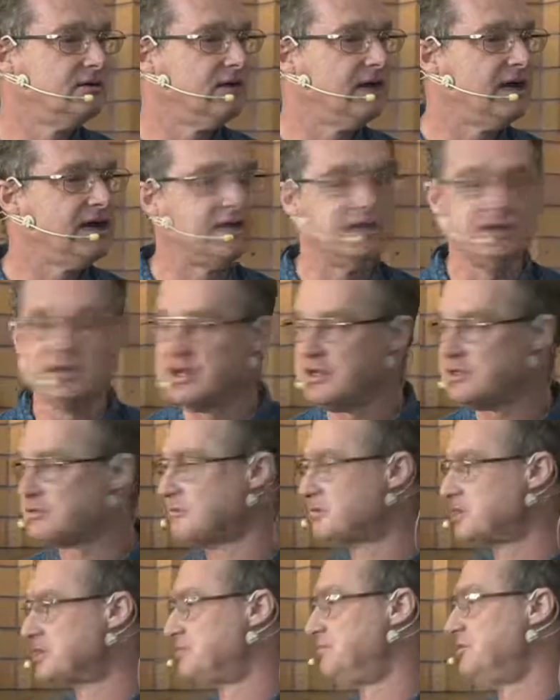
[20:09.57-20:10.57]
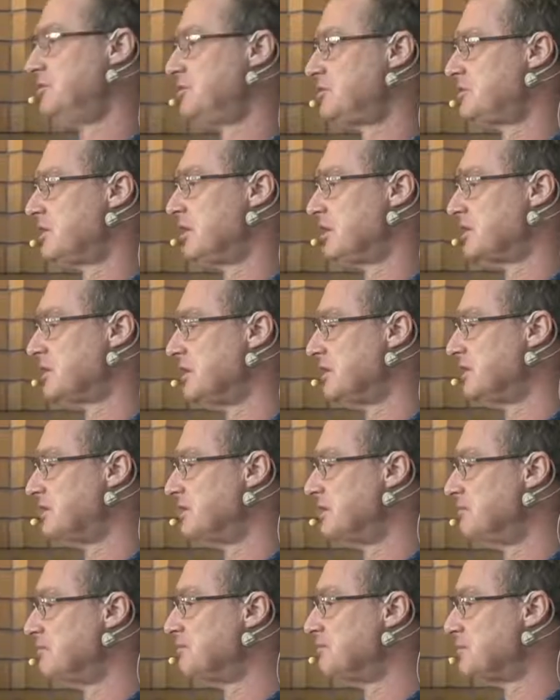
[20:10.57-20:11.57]
and he knows what a
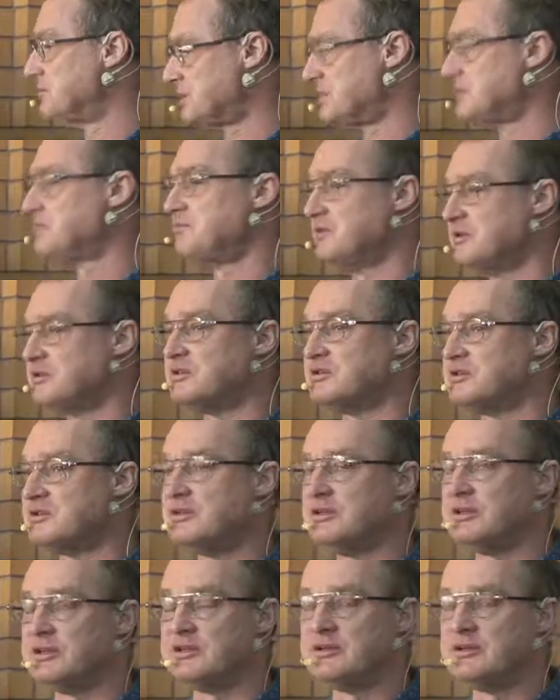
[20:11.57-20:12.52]
demon-possessed person's like.